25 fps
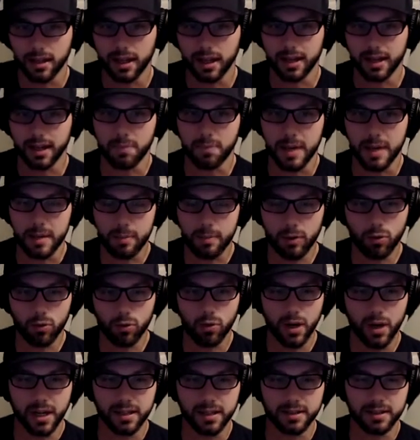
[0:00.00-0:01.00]
Like, people
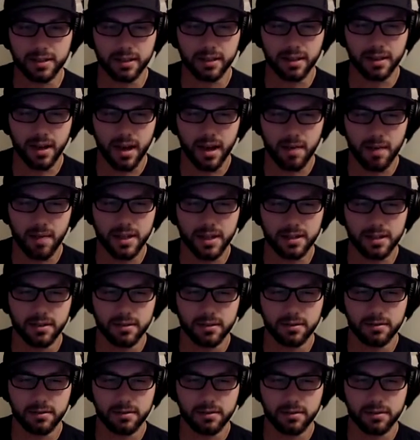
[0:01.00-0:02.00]
want us to come
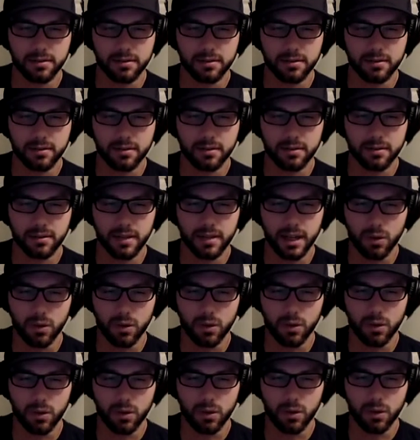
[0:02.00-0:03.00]
and
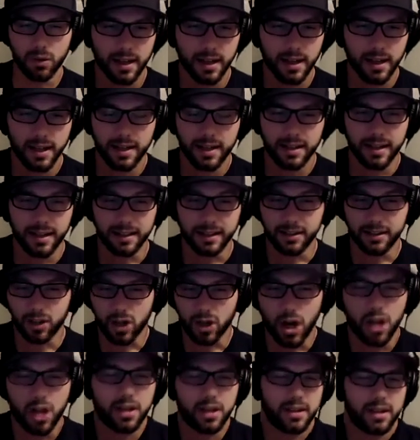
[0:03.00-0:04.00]
they're
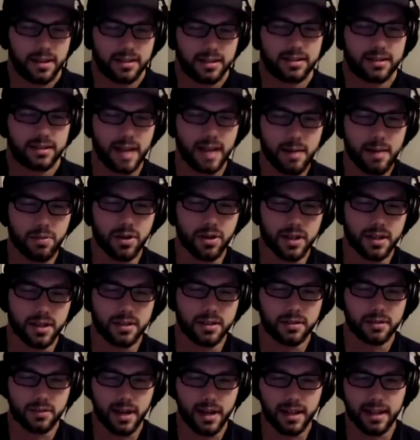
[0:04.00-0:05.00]
calling us
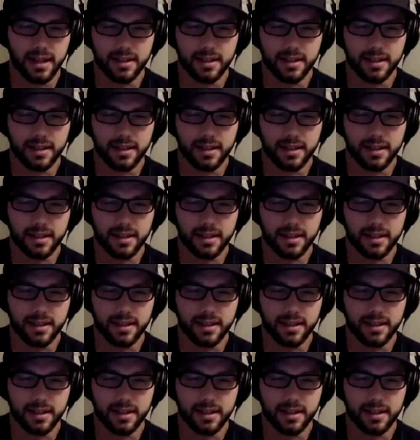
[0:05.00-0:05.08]
celebrities, right?